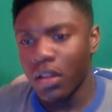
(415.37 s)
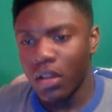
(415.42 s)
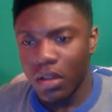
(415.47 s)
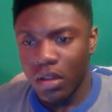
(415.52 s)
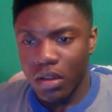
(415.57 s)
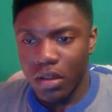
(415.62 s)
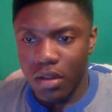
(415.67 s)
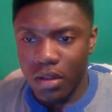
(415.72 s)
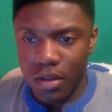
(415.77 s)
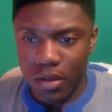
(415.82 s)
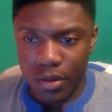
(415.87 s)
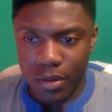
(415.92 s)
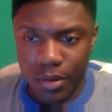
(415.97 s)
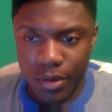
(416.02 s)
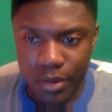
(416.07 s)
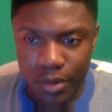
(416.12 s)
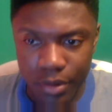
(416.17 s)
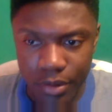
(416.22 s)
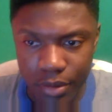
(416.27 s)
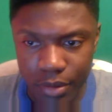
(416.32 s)

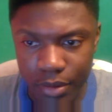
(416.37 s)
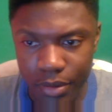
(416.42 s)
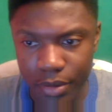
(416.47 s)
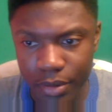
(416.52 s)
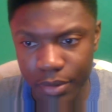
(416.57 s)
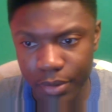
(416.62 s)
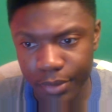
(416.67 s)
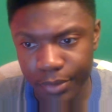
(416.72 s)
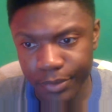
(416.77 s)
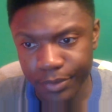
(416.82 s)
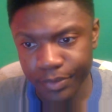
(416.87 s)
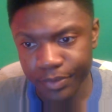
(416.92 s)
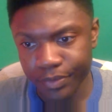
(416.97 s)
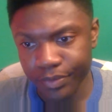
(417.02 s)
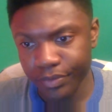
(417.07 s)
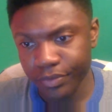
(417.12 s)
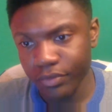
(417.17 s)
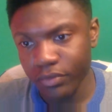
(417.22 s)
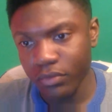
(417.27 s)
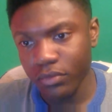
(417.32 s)

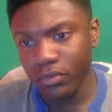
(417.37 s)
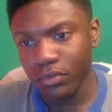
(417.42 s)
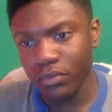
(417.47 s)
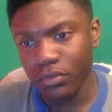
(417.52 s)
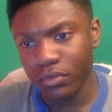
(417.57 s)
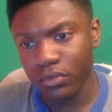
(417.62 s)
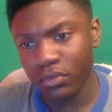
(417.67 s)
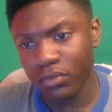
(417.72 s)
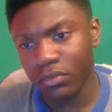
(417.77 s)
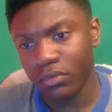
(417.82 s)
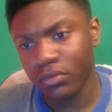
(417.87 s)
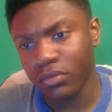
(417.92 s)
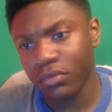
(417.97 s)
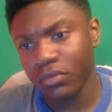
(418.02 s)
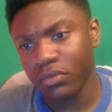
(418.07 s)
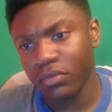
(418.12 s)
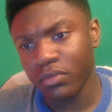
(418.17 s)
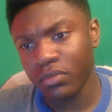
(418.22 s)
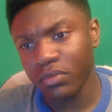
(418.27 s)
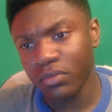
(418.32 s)

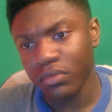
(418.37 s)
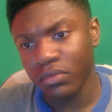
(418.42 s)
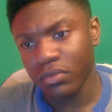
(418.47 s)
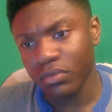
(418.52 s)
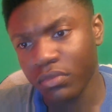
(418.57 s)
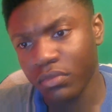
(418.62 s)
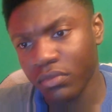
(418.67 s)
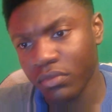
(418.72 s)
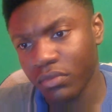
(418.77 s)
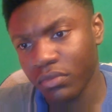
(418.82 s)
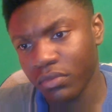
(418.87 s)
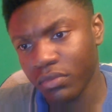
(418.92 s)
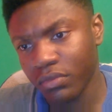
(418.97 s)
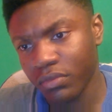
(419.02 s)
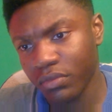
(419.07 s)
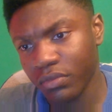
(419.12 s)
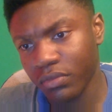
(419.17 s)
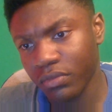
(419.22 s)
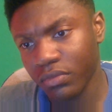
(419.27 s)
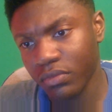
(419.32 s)

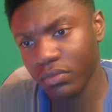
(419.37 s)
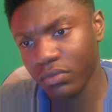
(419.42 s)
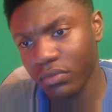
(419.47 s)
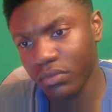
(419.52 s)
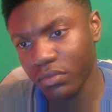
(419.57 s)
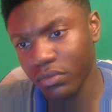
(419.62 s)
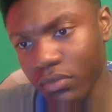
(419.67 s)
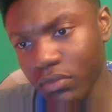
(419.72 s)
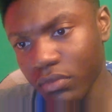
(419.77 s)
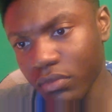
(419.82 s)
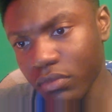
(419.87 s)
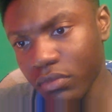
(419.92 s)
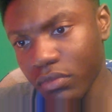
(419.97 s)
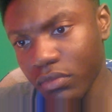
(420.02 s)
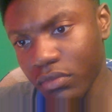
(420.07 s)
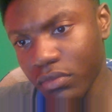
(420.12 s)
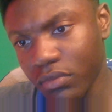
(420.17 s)
Nobody speaks.